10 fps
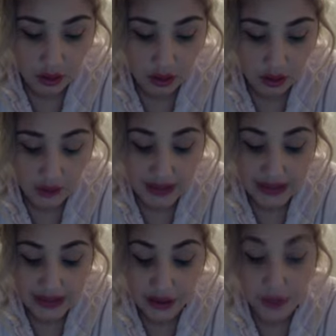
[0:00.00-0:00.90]
I already
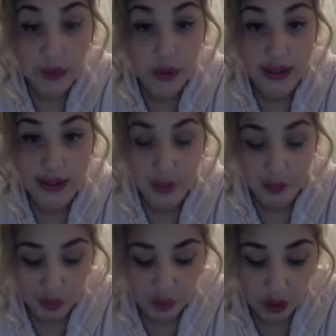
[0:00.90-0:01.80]
said, know it works,
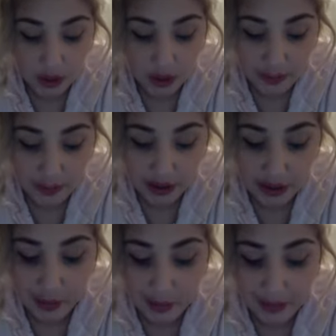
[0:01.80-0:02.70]
people. Keep your
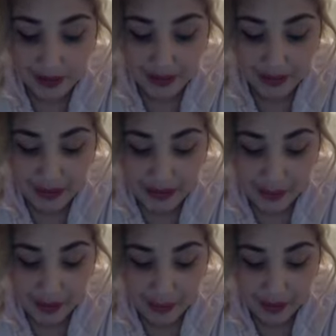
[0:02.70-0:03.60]
account private. It's
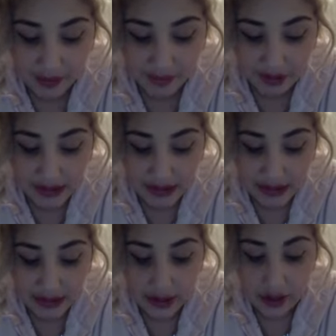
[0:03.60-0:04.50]
my preference.
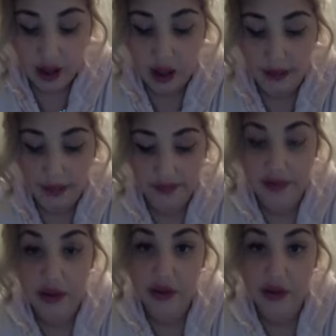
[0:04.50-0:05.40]

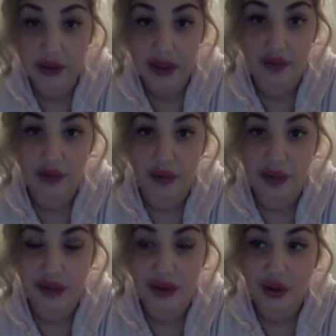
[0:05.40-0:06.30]
Follow the S
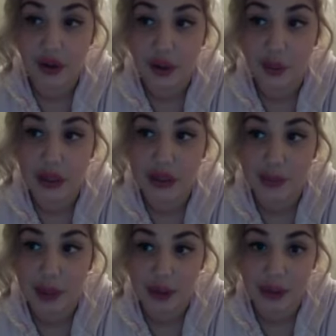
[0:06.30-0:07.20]
rule. If you don't know what to
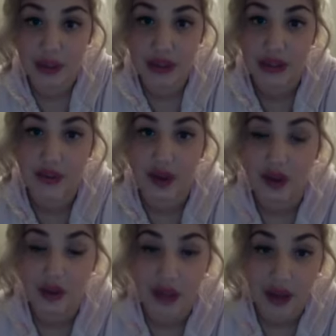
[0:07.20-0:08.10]
post, just
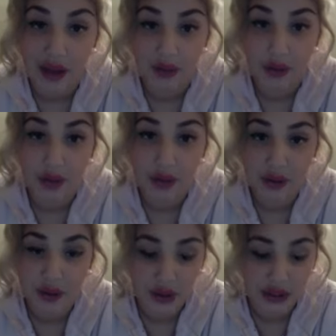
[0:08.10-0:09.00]
follow the S rule,
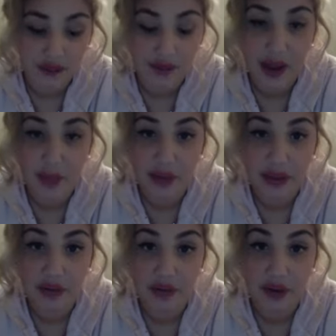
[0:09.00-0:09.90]
which is
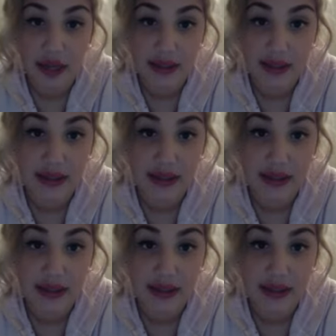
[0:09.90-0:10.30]
family, friends.